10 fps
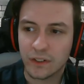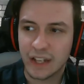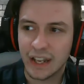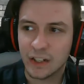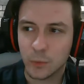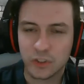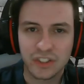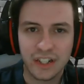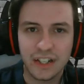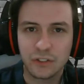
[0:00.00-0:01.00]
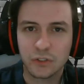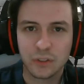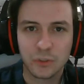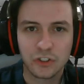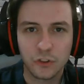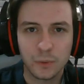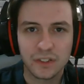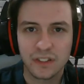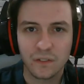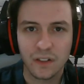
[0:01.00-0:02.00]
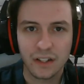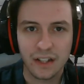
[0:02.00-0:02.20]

getting a prestige or some stupid stuff like